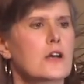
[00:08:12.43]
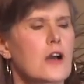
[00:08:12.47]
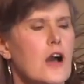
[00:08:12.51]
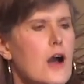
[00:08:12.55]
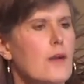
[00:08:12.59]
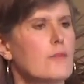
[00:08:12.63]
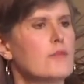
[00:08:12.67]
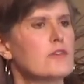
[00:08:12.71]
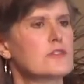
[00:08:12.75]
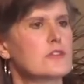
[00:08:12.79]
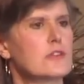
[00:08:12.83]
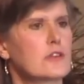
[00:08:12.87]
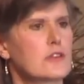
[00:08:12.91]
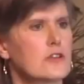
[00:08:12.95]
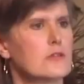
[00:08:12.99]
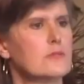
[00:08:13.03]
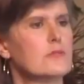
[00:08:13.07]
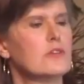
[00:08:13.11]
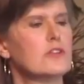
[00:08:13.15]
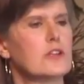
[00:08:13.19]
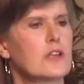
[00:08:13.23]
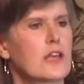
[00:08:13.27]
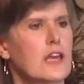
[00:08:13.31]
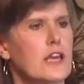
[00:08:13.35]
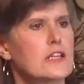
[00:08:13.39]
commerce and
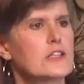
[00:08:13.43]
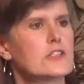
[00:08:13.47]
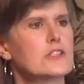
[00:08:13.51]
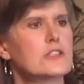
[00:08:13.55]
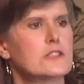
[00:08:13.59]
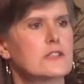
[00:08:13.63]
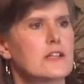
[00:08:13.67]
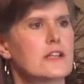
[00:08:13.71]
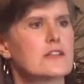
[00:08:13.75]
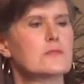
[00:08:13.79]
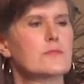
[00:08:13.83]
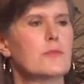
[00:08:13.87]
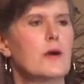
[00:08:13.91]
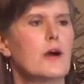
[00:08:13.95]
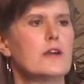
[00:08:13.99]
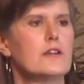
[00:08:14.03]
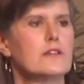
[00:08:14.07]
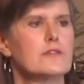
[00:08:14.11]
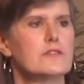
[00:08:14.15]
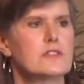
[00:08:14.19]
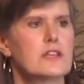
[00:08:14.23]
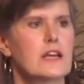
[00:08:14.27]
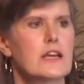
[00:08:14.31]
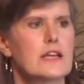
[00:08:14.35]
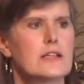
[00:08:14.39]
communication. That's part
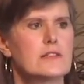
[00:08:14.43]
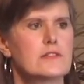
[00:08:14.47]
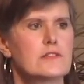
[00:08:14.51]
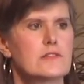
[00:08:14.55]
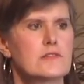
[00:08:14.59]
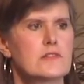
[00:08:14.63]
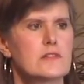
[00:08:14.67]
of science,